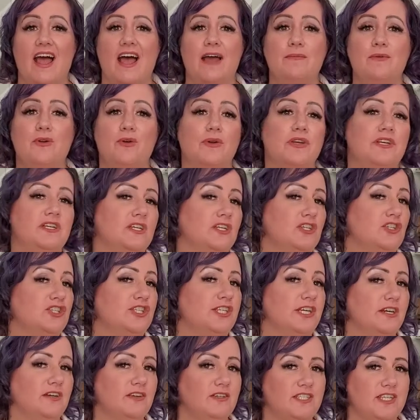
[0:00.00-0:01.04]
am going to
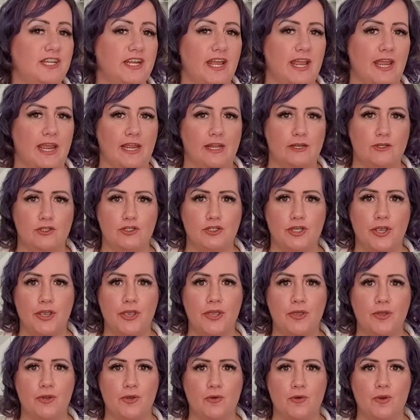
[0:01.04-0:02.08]
share today
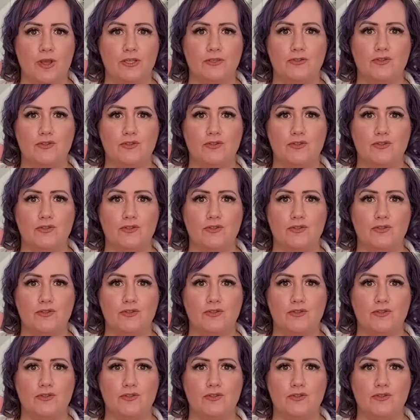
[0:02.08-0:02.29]
2